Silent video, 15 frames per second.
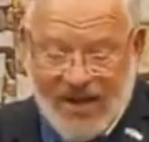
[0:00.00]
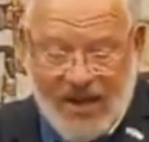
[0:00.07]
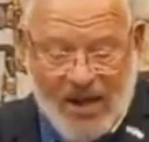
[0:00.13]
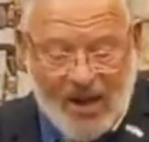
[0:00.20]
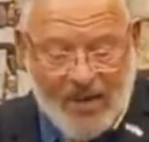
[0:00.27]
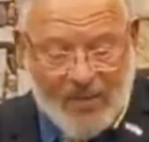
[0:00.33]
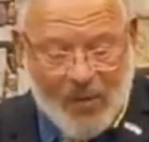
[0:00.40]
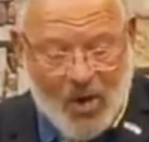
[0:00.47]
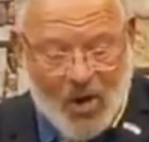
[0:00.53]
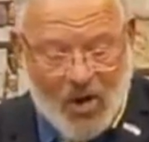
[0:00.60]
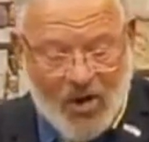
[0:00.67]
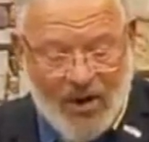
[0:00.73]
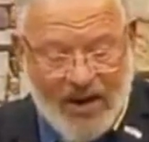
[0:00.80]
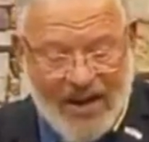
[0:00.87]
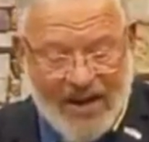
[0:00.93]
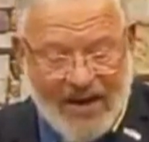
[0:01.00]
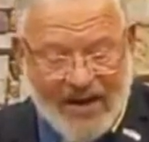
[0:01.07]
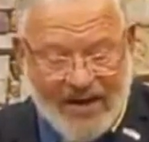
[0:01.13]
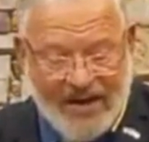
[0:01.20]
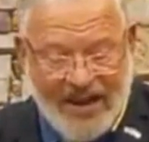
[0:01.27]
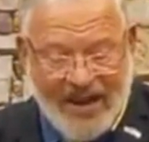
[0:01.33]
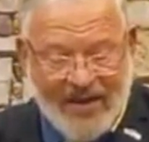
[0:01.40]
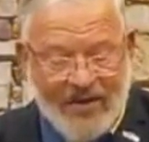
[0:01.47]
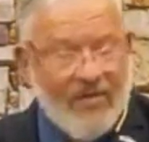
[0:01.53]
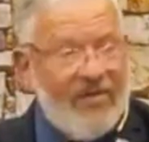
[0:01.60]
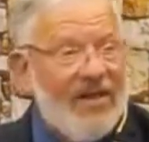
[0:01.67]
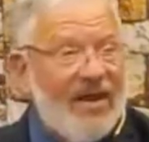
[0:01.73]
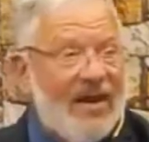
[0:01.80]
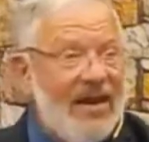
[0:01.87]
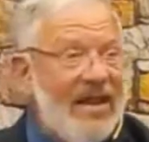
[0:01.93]
upon a ladder
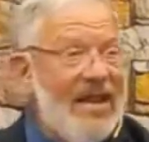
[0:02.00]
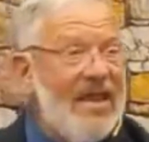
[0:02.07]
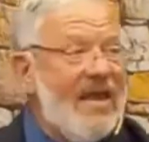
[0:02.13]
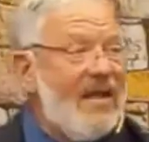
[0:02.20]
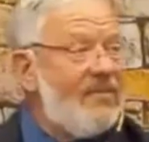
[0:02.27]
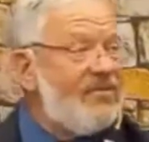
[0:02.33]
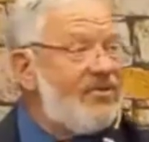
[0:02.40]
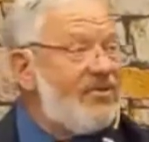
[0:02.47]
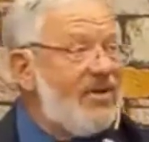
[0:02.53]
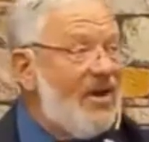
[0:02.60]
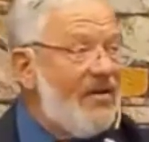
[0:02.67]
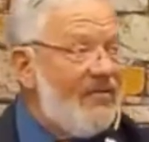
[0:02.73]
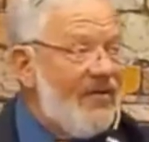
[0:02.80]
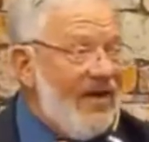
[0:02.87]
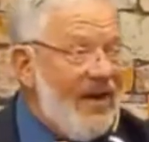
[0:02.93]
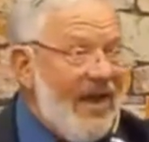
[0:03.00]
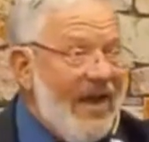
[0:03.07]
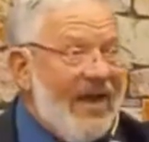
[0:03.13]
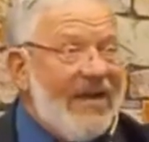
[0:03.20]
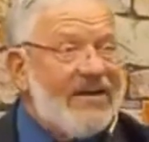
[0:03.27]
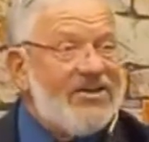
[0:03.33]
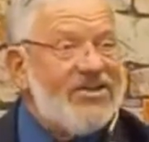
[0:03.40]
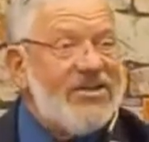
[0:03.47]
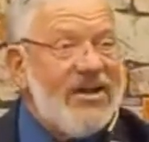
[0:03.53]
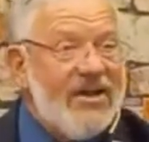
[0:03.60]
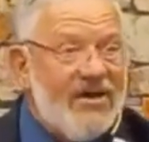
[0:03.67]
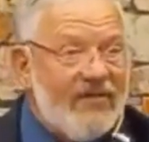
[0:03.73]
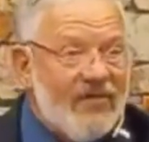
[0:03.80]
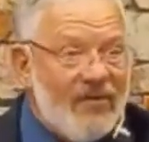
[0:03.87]
that he himself had extended from